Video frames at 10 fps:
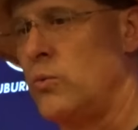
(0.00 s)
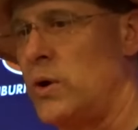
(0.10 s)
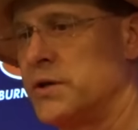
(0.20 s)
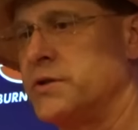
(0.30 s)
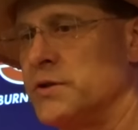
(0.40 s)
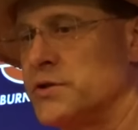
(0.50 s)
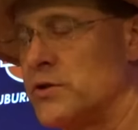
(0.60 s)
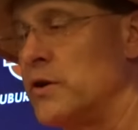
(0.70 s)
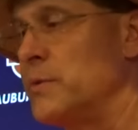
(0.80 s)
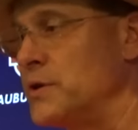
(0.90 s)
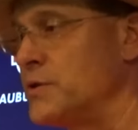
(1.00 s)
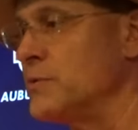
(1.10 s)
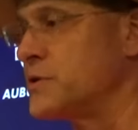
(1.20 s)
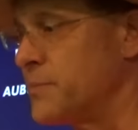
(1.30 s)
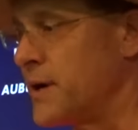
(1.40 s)
watching the scrimmage,
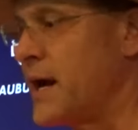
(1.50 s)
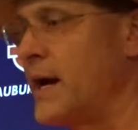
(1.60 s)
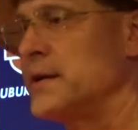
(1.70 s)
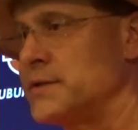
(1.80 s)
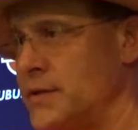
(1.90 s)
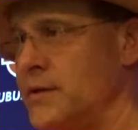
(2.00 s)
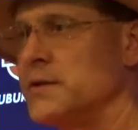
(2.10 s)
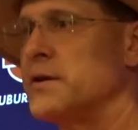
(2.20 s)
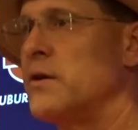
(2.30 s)
there were some guys that you can say,